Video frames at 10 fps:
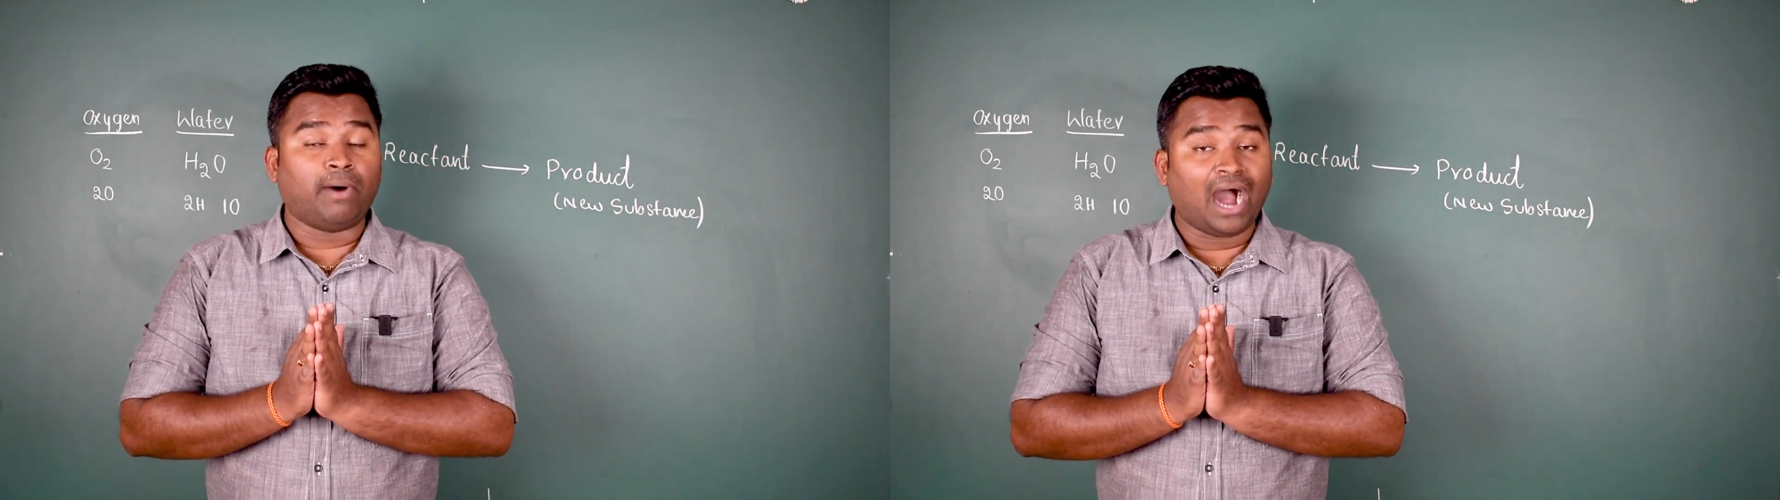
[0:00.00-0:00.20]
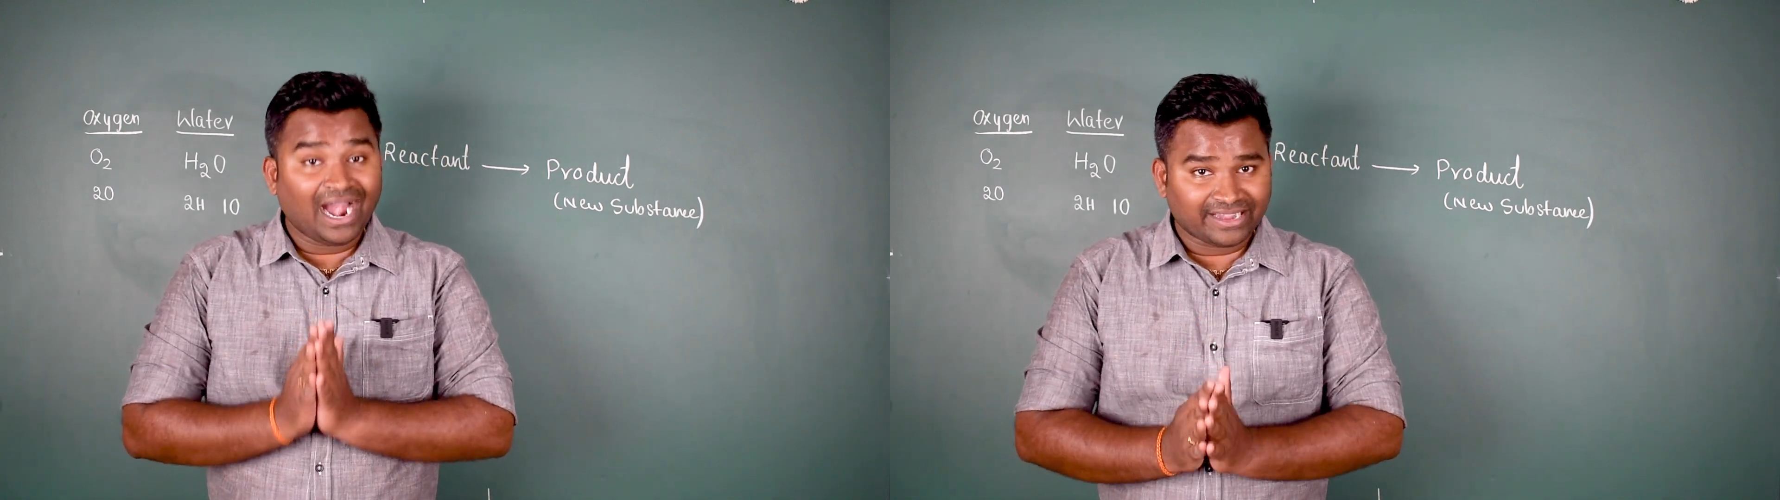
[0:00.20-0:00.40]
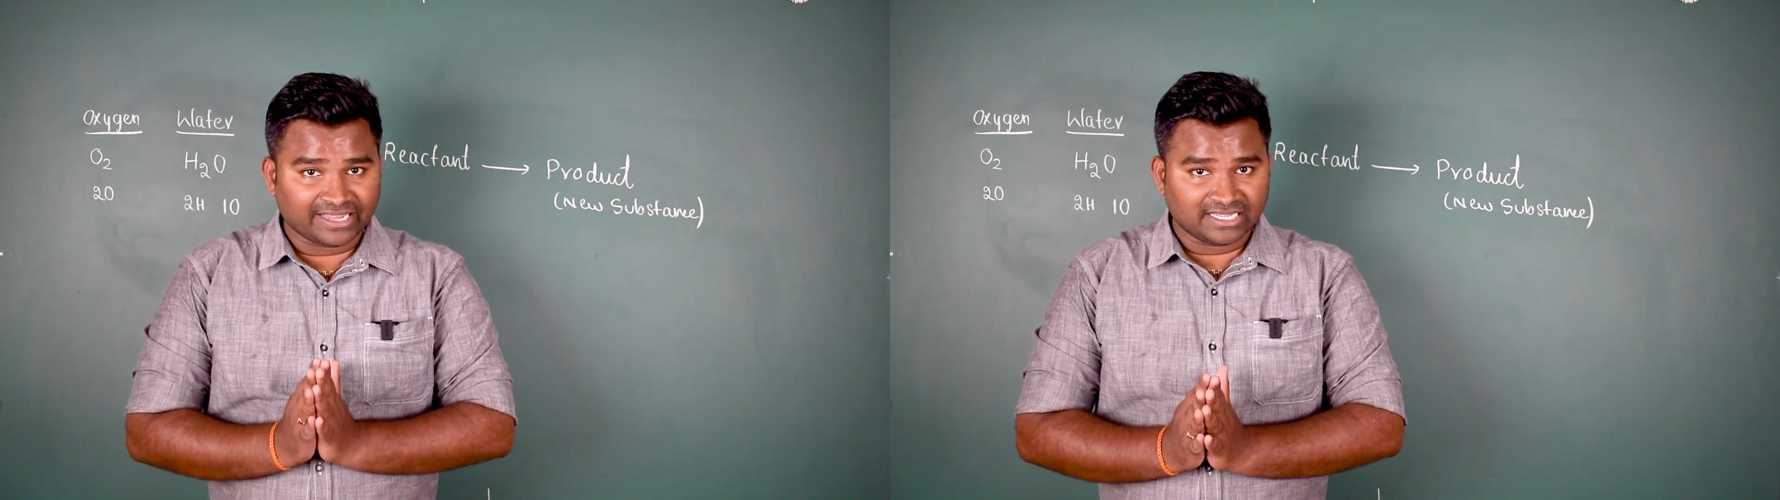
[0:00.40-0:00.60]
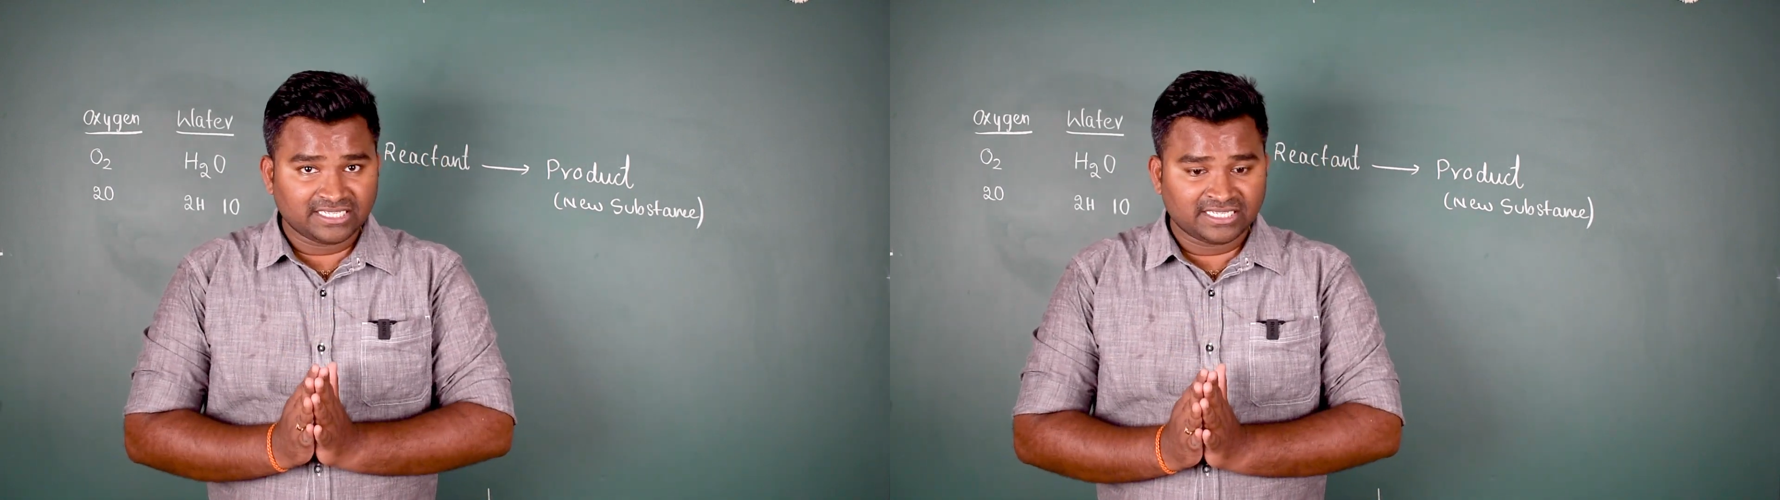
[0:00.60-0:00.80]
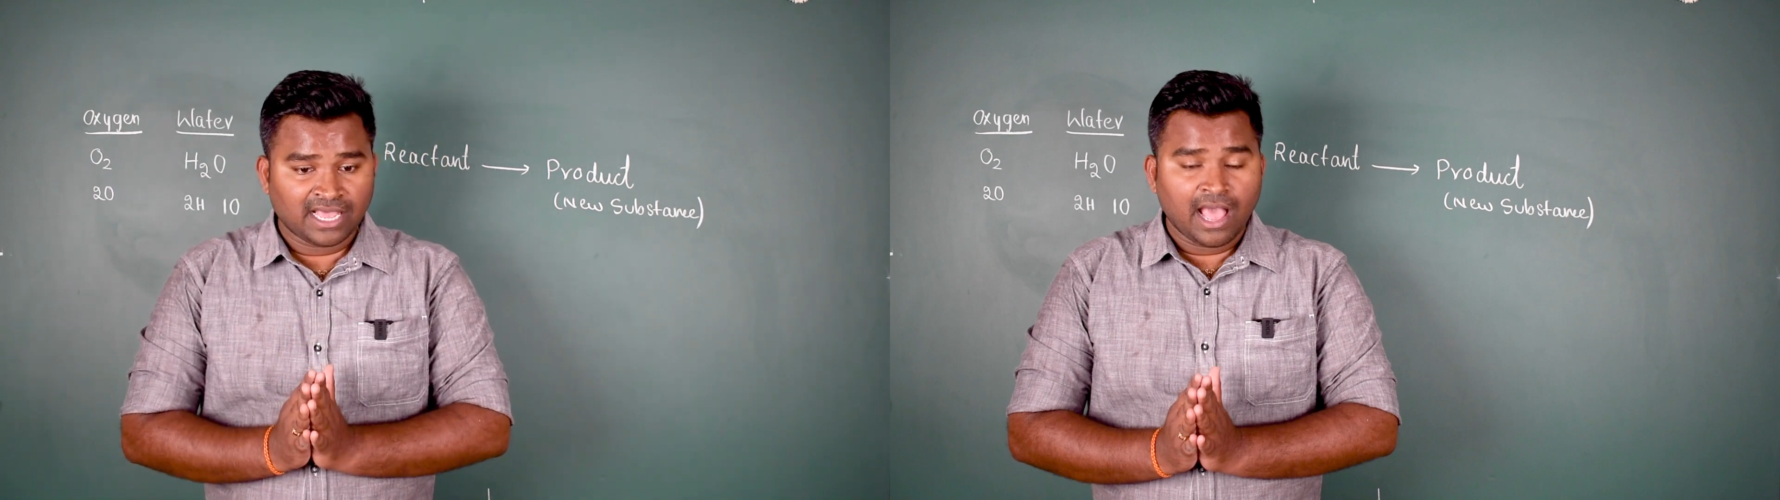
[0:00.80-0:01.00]
part
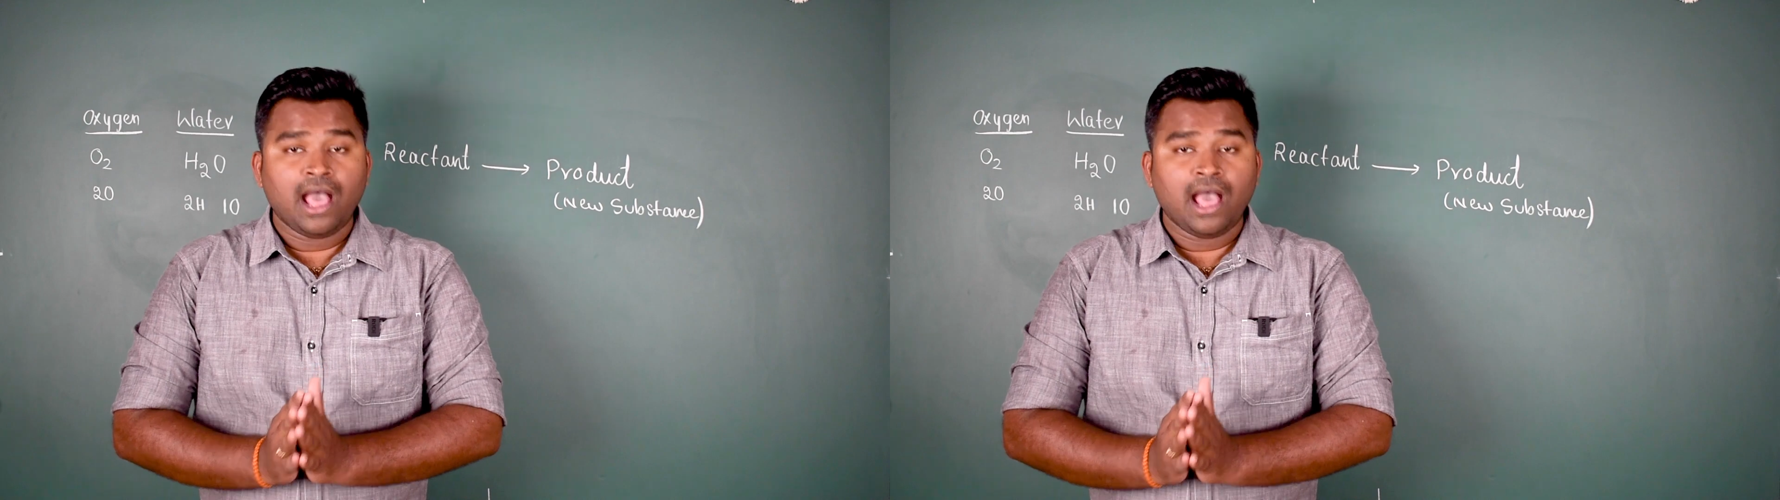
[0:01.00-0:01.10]
is